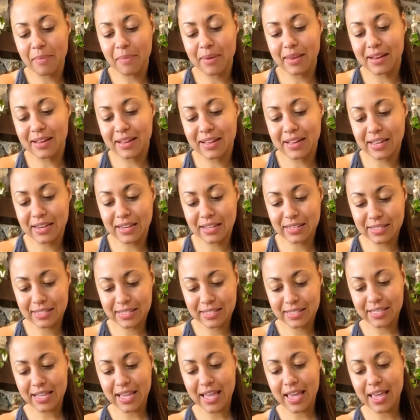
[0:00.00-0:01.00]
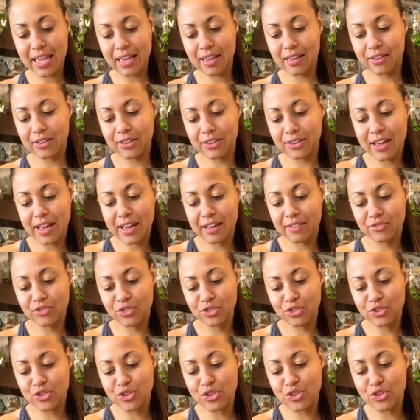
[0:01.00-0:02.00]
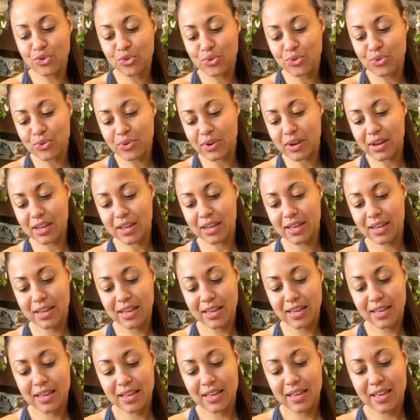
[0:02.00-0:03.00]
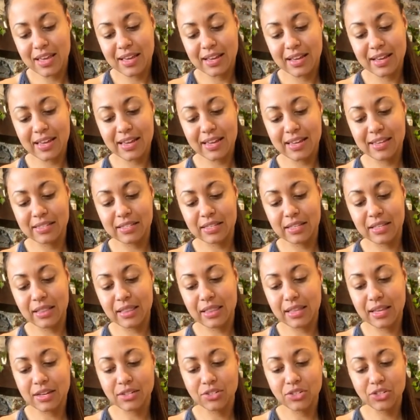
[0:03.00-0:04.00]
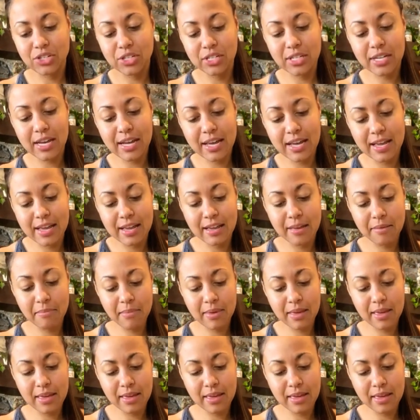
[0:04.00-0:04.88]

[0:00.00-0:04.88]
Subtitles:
on, say good afternoon. It is lunchtime.